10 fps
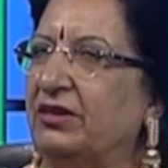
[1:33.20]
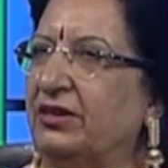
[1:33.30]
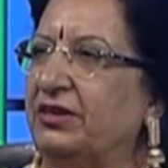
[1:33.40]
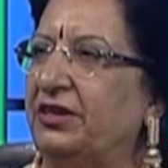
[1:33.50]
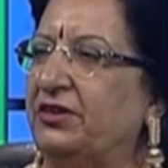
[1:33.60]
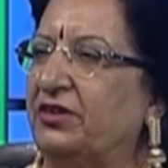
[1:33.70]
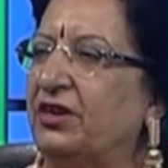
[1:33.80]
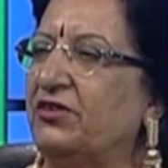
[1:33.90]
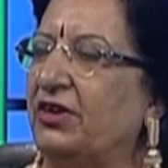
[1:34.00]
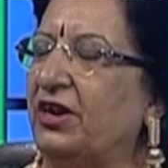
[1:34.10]
uh, in
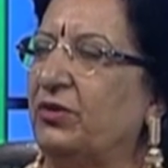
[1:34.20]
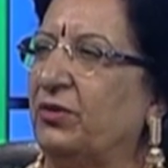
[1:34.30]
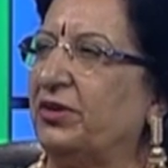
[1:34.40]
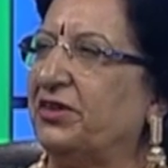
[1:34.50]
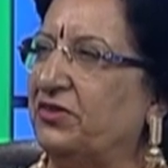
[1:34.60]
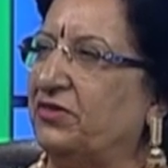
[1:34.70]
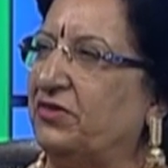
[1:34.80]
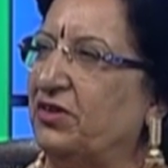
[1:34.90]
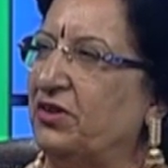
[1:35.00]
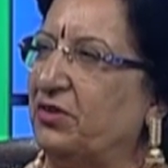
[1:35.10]
nutshell, all these
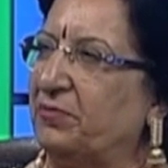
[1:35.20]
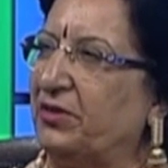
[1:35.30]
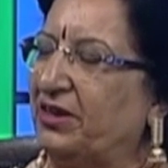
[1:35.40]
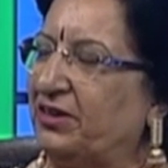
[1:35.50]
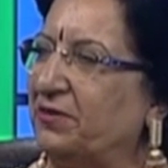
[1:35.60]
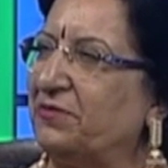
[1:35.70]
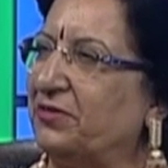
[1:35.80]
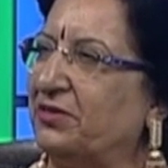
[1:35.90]
three objectives,